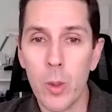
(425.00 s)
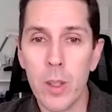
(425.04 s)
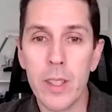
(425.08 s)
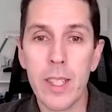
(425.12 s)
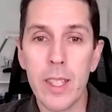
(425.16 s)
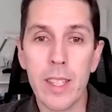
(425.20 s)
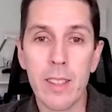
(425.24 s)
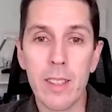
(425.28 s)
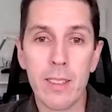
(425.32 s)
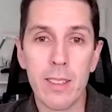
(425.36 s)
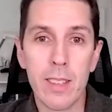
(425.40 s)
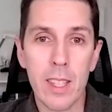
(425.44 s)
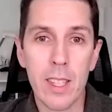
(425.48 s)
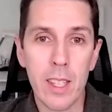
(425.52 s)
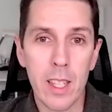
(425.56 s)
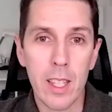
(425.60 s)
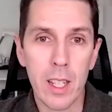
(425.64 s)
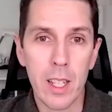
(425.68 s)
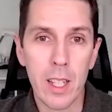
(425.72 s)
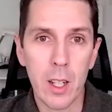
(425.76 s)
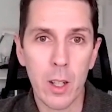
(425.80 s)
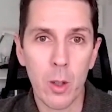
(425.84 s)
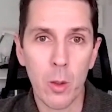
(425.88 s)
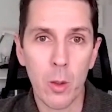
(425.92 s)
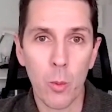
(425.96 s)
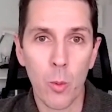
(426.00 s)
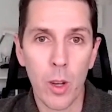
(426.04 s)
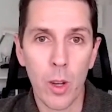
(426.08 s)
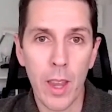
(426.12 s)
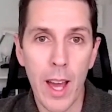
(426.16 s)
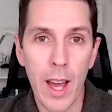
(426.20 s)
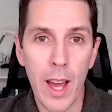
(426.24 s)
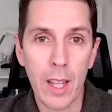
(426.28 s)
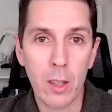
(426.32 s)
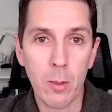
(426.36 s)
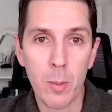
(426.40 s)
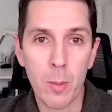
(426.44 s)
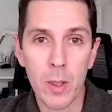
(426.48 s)
in DC here, one of
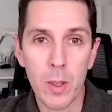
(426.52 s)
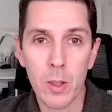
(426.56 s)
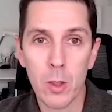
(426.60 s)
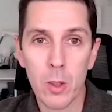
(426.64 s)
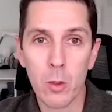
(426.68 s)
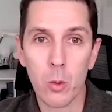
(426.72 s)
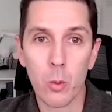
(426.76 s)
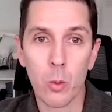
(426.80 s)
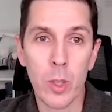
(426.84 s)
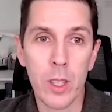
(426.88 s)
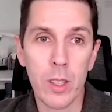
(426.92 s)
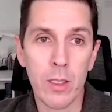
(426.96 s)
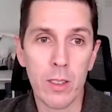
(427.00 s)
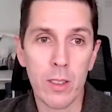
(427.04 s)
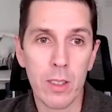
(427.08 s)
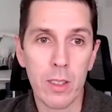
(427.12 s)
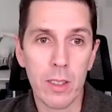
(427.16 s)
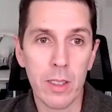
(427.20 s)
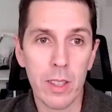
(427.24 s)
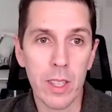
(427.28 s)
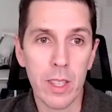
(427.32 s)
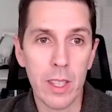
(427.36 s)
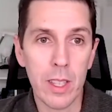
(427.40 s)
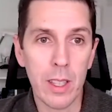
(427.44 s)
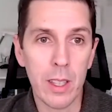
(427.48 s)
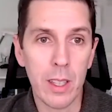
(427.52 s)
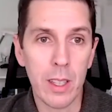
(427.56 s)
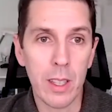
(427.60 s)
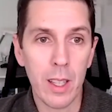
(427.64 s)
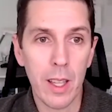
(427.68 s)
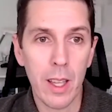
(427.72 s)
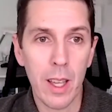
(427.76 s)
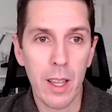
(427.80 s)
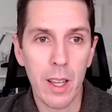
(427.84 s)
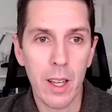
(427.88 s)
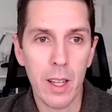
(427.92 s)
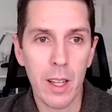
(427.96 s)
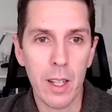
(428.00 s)
the hospitals recently,
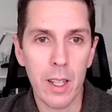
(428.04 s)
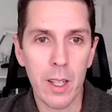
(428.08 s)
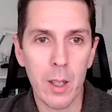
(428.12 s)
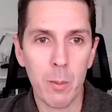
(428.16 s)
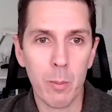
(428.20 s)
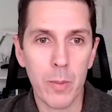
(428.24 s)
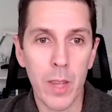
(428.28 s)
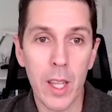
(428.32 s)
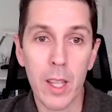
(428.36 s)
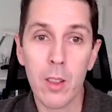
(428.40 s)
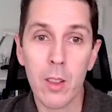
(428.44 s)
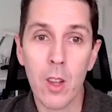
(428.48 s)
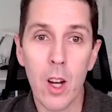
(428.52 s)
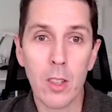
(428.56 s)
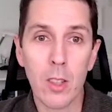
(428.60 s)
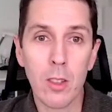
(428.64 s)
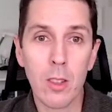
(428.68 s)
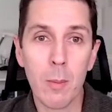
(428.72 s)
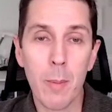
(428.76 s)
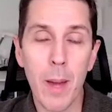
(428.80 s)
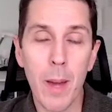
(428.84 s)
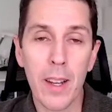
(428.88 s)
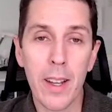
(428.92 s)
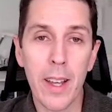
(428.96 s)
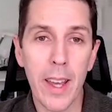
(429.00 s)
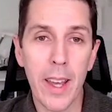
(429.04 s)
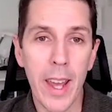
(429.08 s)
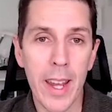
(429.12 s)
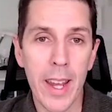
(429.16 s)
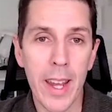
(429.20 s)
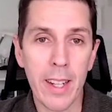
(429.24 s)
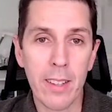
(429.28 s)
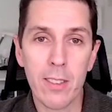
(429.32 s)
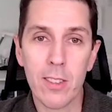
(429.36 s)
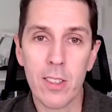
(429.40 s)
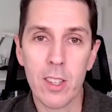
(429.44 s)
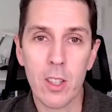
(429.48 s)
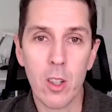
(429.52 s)
um, they lost about
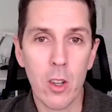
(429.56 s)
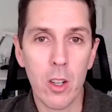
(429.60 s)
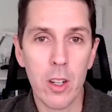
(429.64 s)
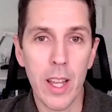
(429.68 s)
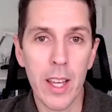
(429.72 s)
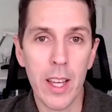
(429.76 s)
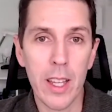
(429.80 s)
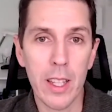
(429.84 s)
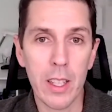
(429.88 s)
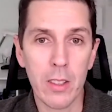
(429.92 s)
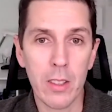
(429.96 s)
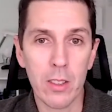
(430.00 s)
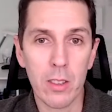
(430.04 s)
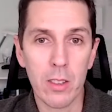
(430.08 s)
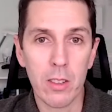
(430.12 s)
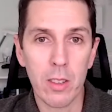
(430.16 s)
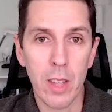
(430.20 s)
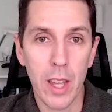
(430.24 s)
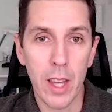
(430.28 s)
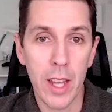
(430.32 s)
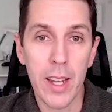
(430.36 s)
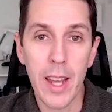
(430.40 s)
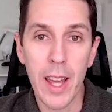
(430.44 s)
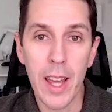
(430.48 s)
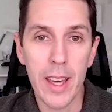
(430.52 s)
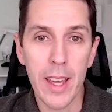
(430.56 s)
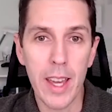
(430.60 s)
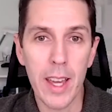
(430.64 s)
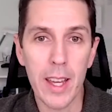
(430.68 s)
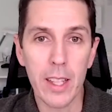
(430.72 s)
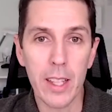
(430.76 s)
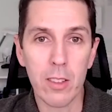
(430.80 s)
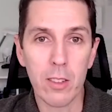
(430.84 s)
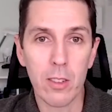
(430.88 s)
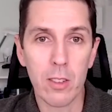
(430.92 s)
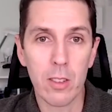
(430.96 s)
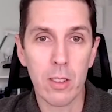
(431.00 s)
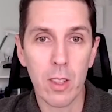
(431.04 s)
eight CRNAs and
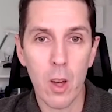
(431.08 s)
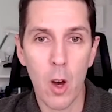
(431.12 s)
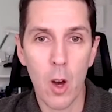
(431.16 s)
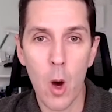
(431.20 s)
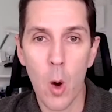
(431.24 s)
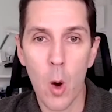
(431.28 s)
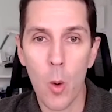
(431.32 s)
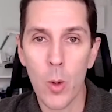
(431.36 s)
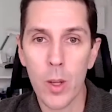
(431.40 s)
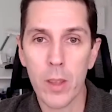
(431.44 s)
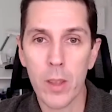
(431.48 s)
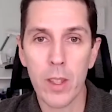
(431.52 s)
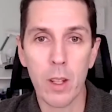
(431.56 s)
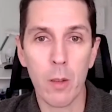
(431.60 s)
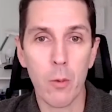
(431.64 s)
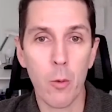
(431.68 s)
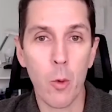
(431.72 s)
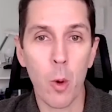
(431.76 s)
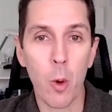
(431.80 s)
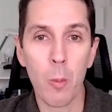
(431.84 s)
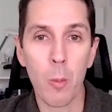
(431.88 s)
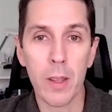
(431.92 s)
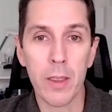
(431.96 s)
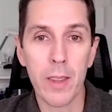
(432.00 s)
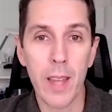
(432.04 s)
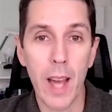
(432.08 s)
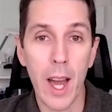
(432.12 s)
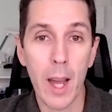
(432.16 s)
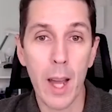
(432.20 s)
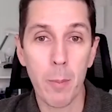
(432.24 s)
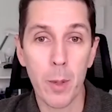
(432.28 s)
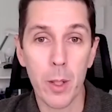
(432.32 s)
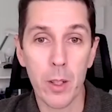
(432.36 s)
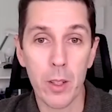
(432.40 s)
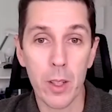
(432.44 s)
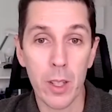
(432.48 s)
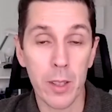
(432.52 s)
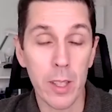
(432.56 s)
AAs, all within a four month time
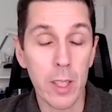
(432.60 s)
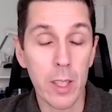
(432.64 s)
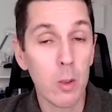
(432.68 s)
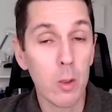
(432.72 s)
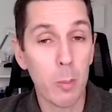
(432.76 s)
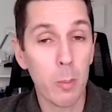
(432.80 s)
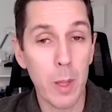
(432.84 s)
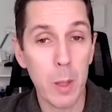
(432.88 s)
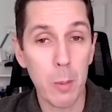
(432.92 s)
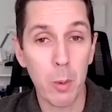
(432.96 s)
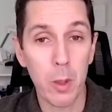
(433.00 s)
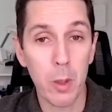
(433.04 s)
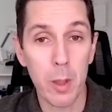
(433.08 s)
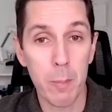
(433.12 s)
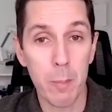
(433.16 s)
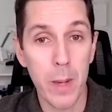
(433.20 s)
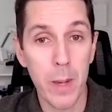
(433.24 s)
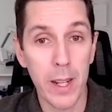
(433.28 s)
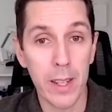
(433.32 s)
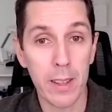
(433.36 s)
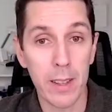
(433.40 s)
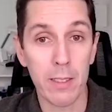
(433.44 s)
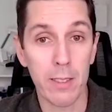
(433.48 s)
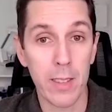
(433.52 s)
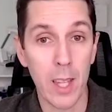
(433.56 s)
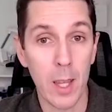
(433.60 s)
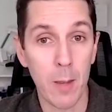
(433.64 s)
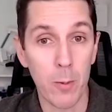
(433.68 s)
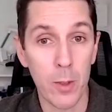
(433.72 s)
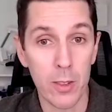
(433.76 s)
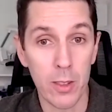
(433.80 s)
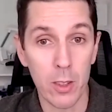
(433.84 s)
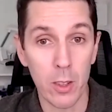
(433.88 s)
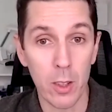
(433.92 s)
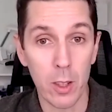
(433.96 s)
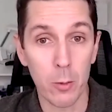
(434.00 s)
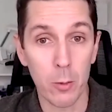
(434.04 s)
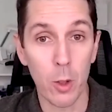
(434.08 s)
period. And these are people who've been at the same
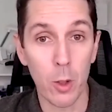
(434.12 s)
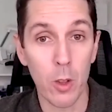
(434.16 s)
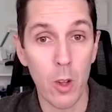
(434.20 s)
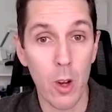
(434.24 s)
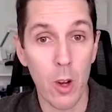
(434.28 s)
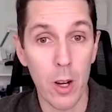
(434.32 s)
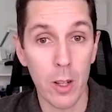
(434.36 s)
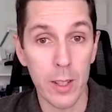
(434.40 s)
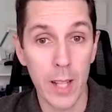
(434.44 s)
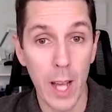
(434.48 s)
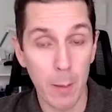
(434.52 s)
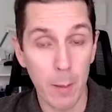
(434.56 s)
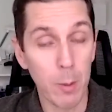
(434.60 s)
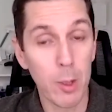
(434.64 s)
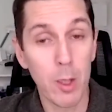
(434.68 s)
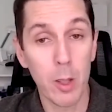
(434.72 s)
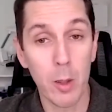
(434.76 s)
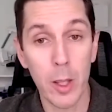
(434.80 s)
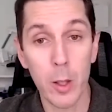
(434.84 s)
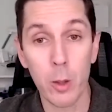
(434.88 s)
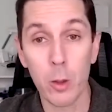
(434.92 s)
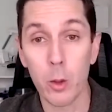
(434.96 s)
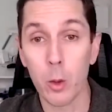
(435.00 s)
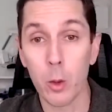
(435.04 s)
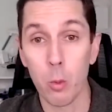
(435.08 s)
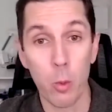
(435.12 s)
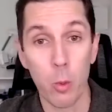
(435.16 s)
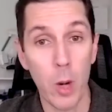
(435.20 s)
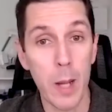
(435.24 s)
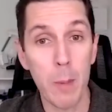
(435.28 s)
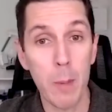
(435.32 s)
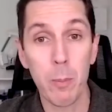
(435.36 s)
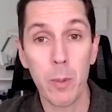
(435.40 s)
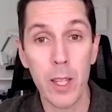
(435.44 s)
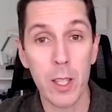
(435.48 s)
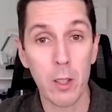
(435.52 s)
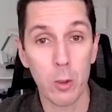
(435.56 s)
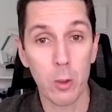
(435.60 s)
facility for a long time. It's a, a
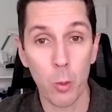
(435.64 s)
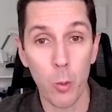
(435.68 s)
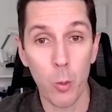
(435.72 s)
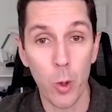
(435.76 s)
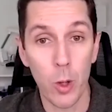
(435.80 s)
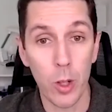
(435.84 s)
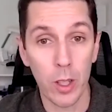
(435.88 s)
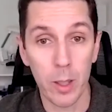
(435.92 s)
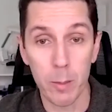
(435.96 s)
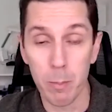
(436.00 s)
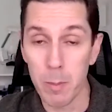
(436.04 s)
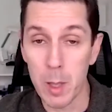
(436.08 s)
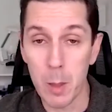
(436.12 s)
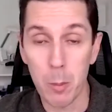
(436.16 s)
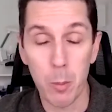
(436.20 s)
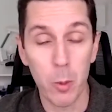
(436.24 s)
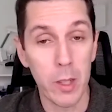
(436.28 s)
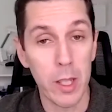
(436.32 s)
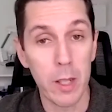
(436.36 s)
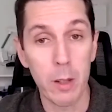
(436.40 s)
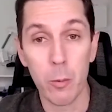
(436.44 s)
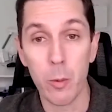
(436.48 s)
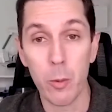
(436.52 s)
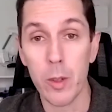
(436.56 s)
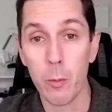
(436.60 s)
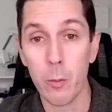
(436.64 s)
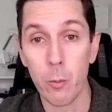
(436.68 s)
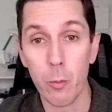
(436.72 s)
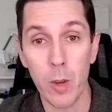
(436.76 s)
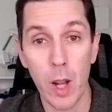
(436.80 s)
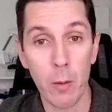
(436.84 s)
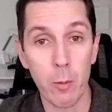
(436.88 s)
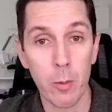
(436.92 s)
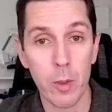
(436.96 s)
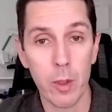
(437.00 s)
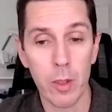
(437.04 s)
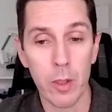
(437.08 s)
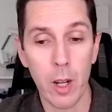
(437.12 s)
great place to work. and People didn't
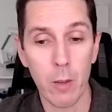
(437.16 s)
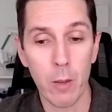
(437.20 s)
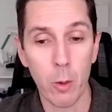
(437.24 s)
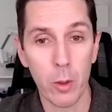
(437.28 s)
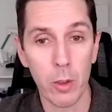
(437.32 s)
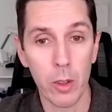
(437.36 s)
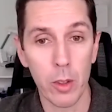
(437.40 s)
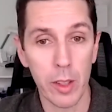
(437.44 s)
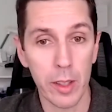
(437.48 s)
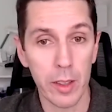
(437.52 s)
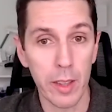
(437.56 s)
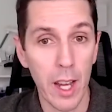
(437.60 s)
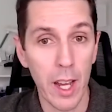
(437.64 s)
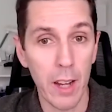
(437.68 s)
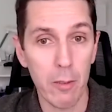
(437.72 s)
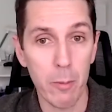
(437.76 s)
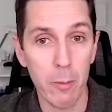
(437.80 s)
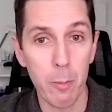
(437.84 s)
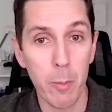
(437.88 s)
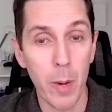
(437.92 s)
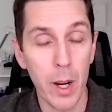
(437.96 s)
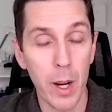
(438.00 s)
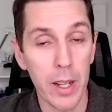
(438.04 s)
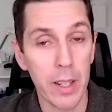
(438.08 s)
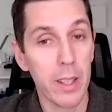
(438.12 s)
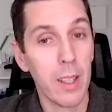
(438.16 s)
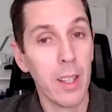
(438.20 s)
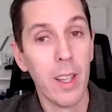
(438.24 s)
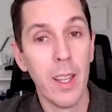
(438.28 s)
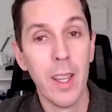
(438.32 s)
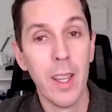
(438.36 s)
never, never really left, but